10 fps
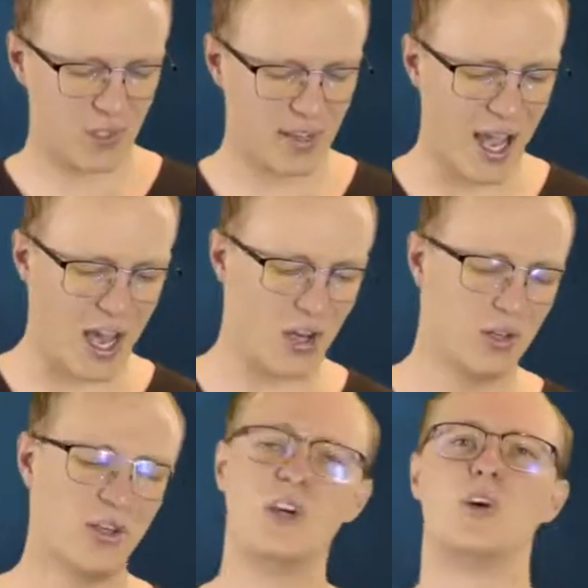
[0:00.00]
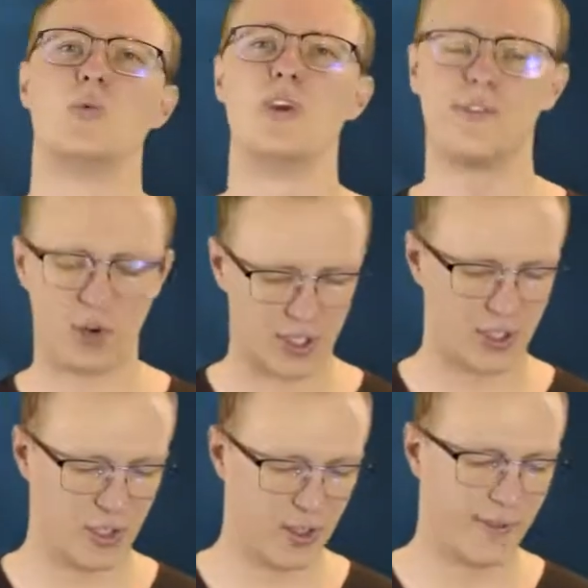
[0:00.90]
now we've got
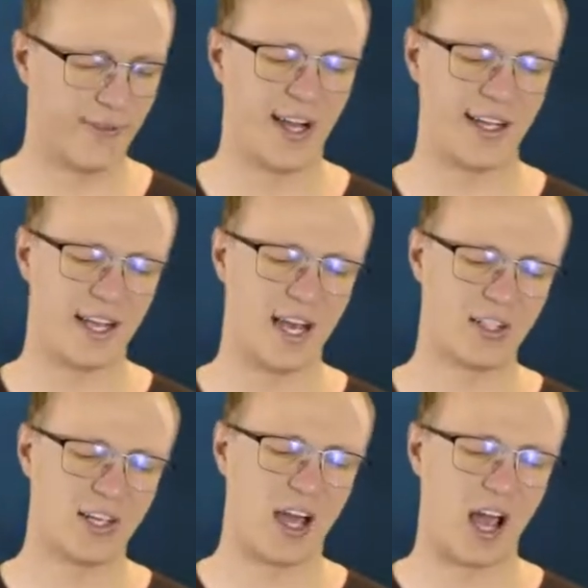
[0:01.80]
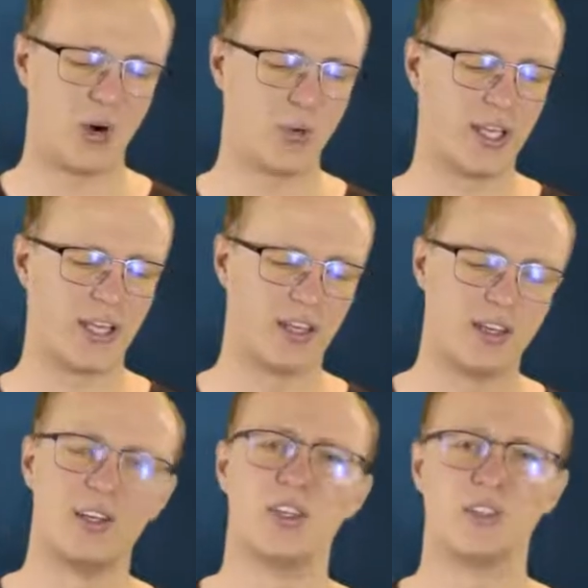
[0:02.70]
to find out how we
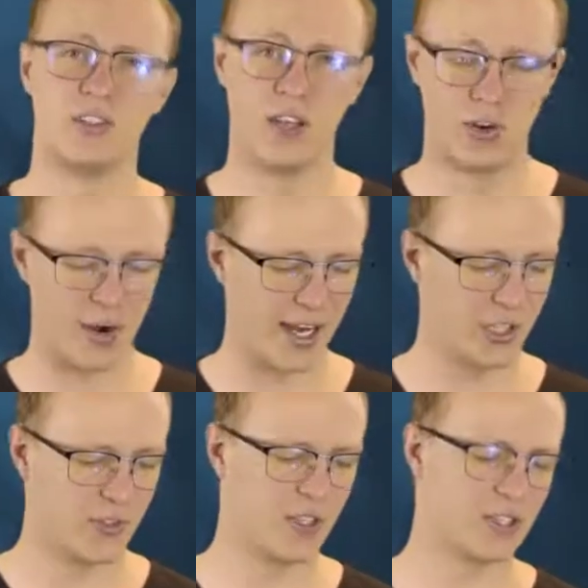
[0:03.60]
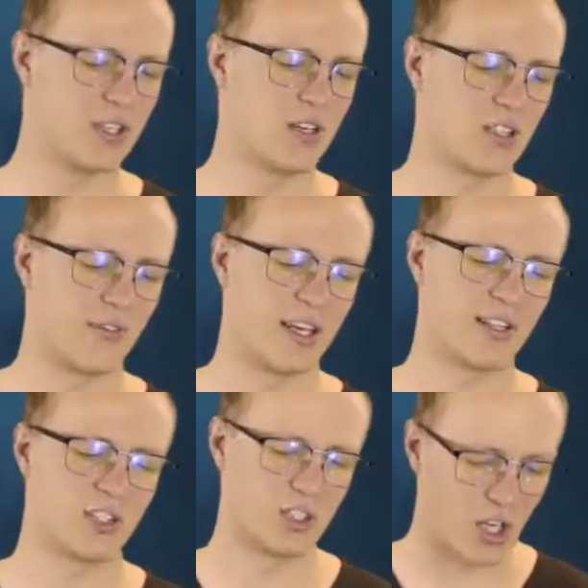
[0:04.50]
can arrange this so that
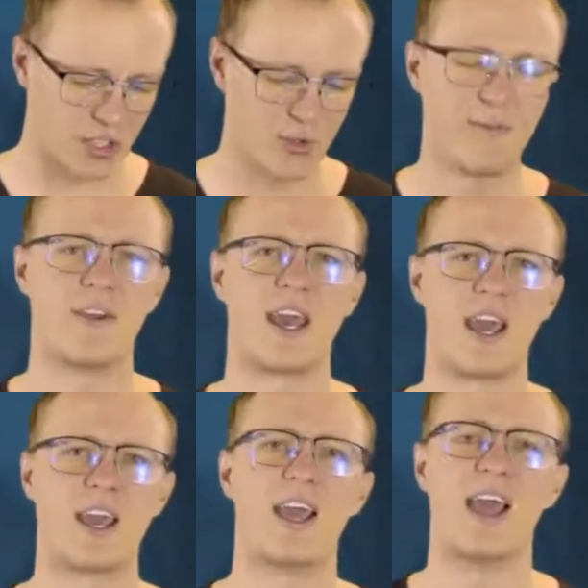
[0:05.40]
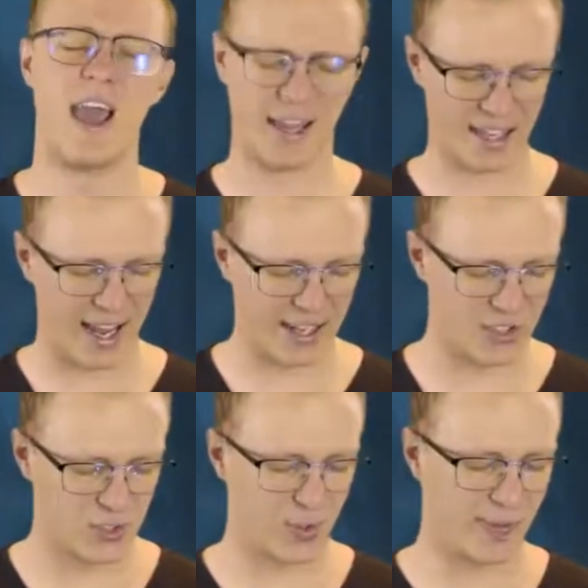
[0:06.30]
it starts with an A and
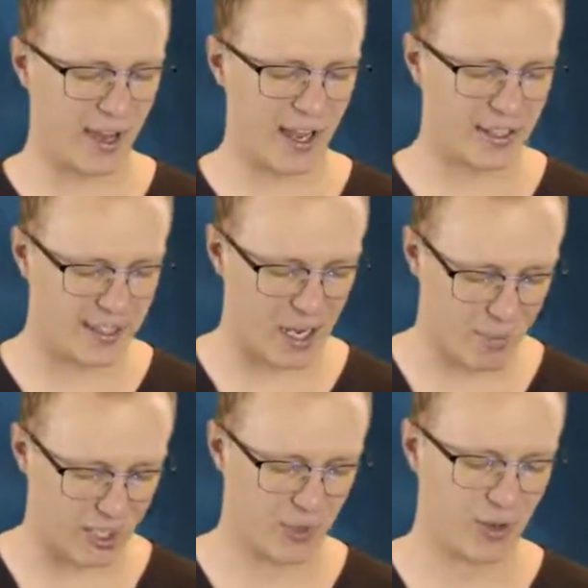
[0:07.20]
ends with a W,